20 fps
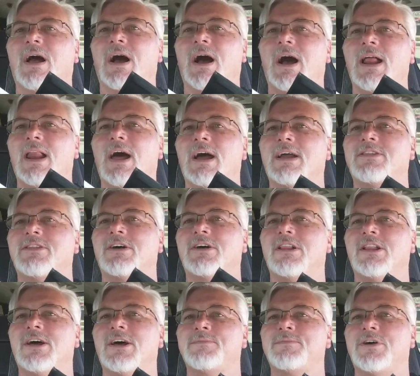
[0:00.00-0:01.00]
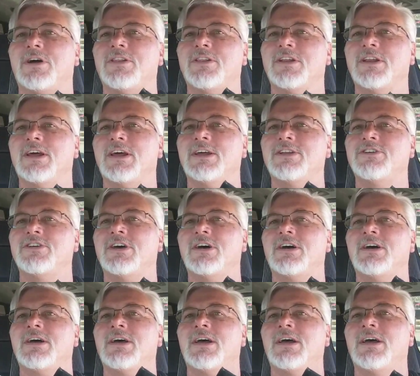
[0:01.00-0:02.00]
I like the clips on the Ninja.
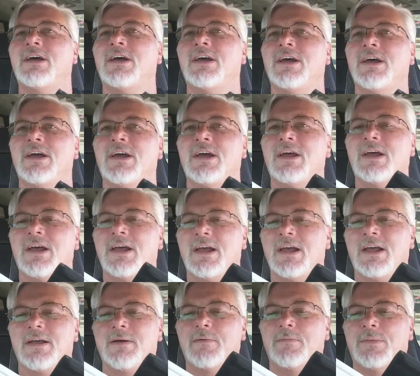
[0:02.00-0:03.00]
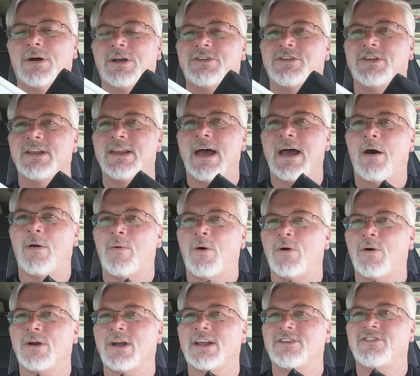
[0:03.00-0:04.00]
But see, now it won't get
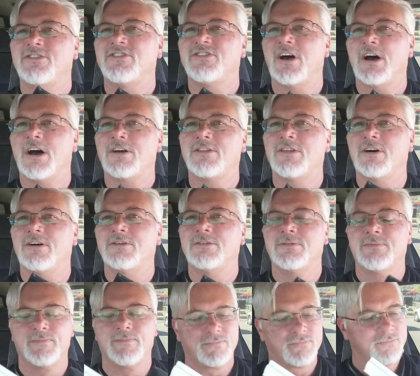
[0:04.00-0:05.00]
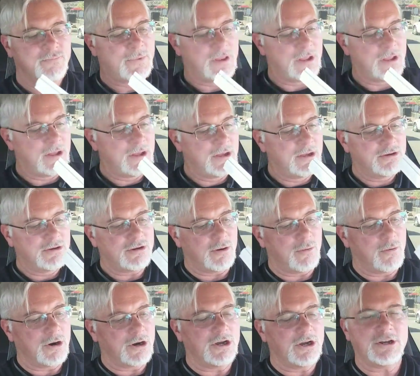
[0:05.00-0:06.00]
stuck though. So we're
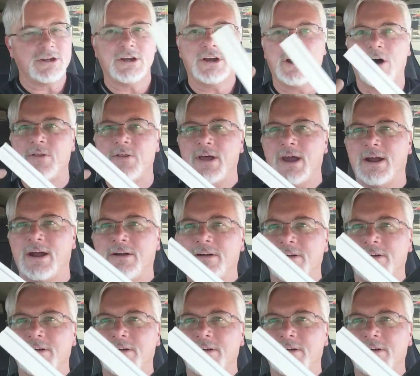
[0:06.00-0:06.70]
good to go there,